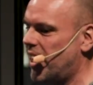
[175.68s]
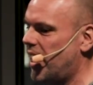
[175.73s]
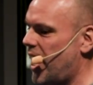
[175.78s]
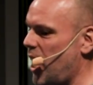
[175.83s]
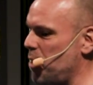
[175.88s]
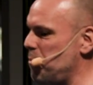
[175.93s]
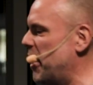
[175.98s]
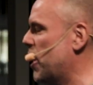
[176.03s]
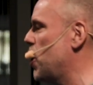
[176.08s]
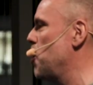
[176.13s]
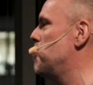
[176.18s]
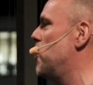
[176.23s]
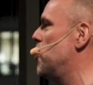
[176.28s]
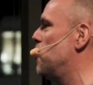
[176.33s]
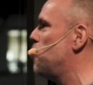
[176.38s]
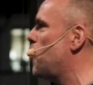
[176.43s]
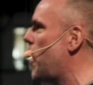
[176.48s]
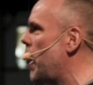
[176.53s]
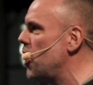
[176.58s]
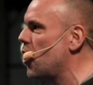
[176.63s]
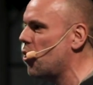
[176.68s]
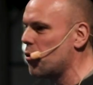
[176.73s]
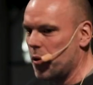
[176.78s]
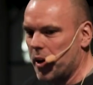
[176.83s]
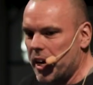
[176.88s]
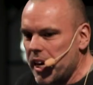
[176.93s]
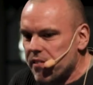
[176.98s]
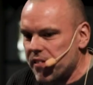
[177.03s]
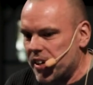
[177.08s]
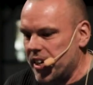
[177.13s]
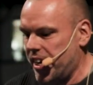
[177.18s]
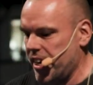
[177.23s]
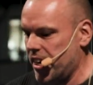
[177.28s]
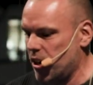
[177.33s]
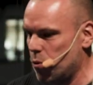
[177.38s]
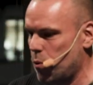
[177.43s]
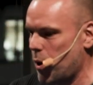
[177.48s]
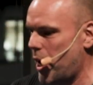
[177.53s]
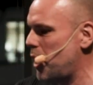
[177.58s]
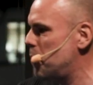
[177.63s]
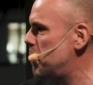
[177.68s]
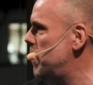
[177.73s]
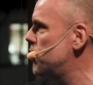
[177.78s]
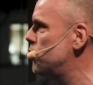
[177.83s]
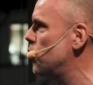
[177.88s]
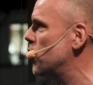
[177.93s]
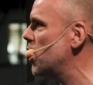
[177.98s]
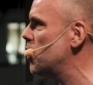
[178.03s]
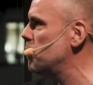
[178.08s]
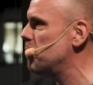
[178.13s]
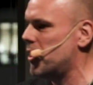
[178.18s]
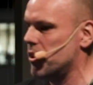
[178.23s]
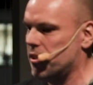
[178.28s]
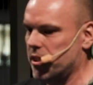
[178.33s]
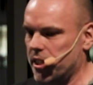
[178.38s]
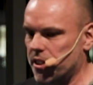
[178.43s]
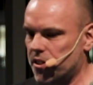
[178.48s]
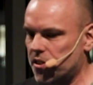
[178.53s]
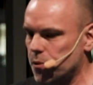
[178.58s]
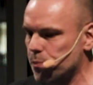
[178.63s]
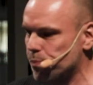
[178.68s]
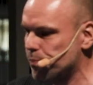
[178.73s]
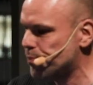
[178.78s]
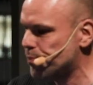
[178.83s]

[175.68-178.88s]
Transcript: I mean, come on, why are we even here? Why am I talking about this?